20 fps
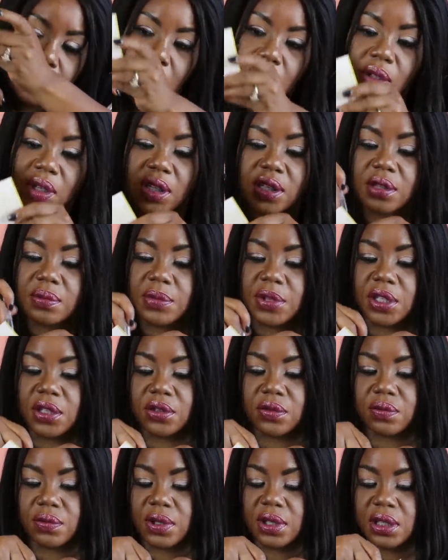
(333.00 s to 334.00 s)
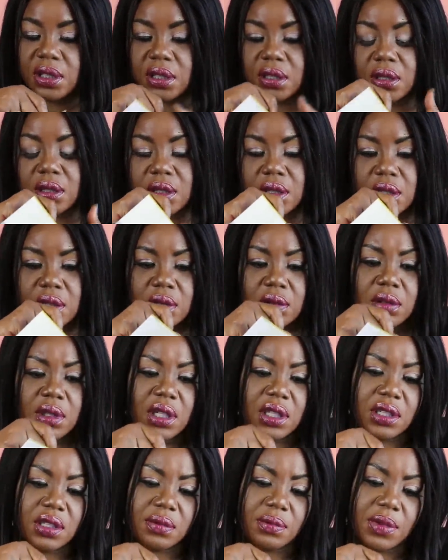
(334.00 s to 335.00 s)
Oh, that smells really good. Oh,
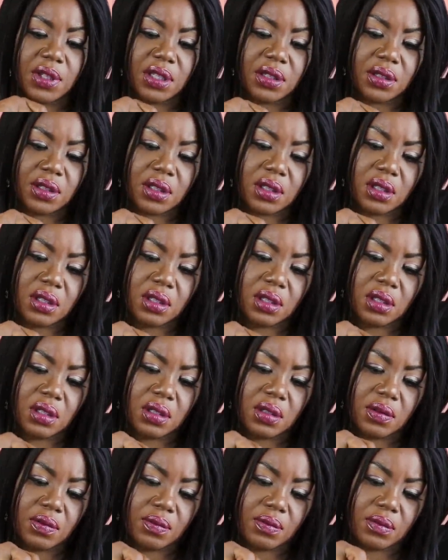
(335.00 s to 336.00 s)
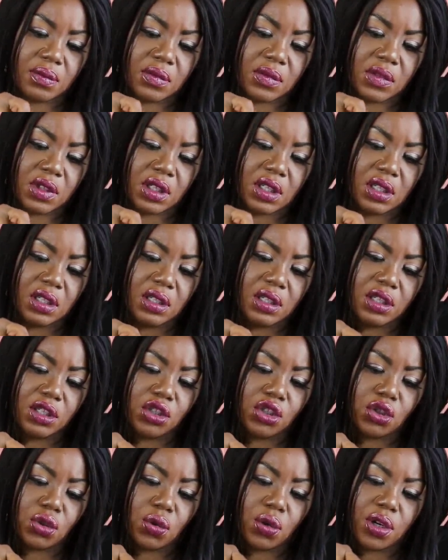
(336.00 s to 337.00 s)
that smells good. Le
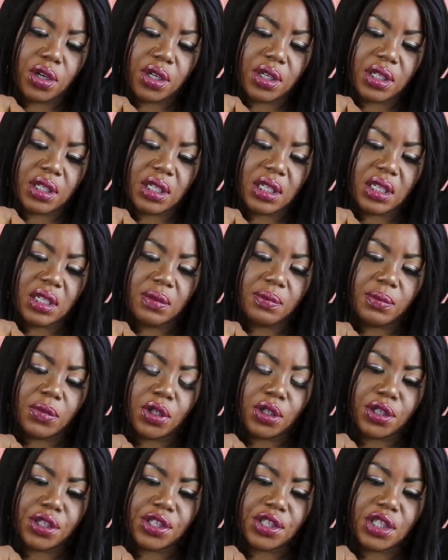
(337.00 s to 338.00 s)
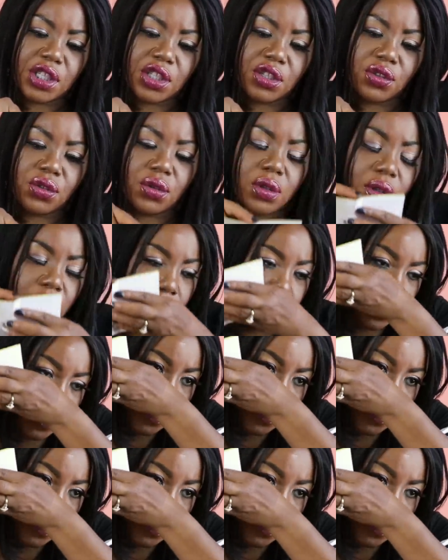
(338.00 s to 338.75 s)
Jordan D. Monsignor.